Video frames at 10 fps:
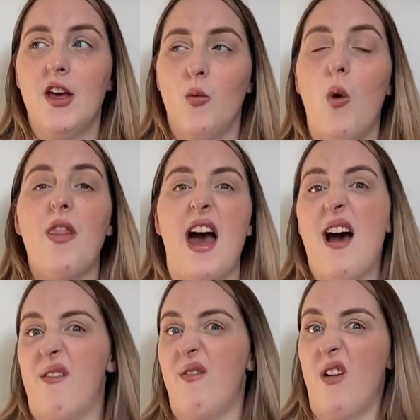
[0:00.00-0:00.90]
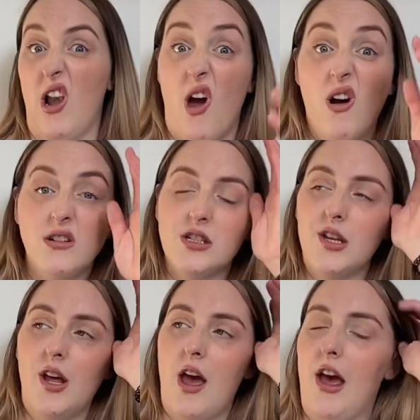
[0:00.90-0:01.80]
one that I have a lot,
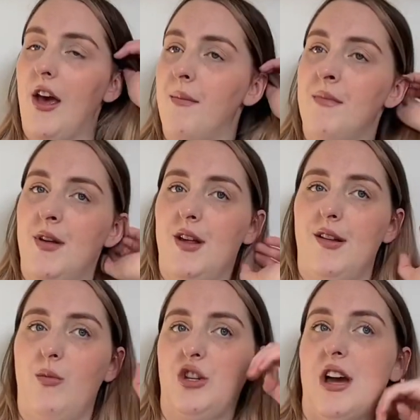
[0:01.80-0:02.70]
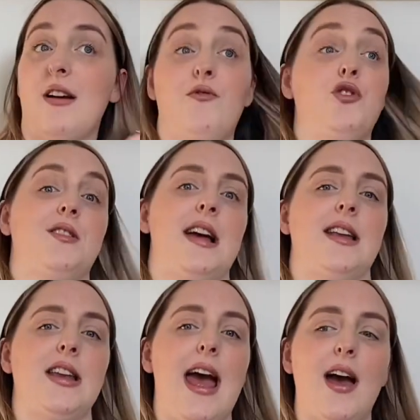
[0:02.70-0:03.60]
which I have just
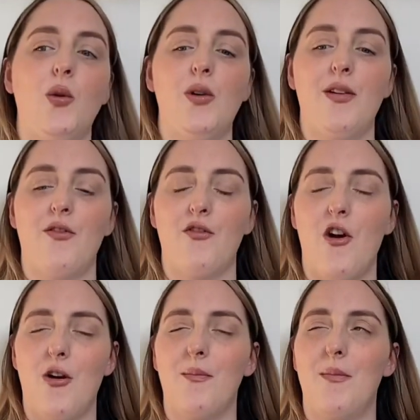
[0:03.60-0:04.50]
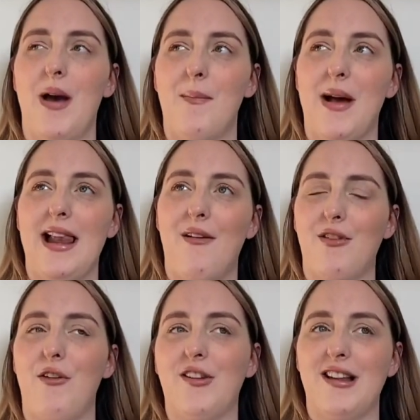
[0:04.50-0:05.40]
had now from my
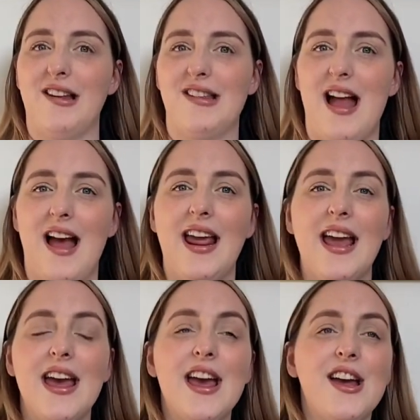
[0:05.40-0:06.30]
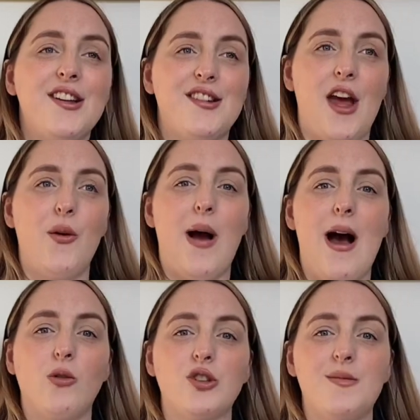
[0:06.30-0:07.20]
leftovers last night. So
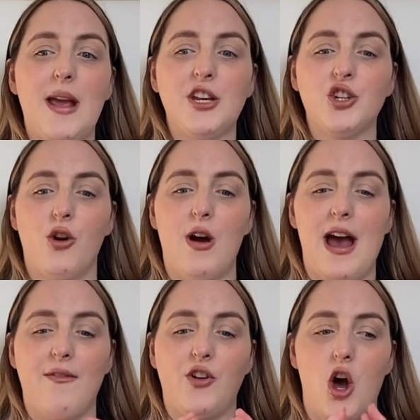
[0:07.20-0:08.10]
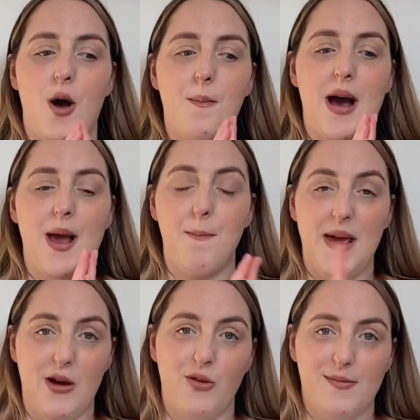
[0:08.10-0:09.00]
I'll just make sure I've got my
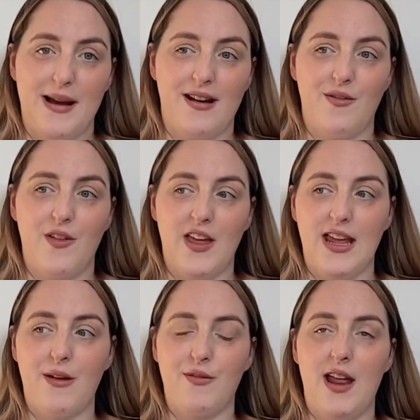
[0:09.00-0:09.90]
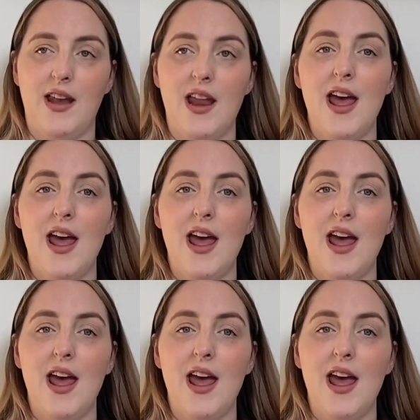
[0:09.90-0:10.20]
meals planned for the evening.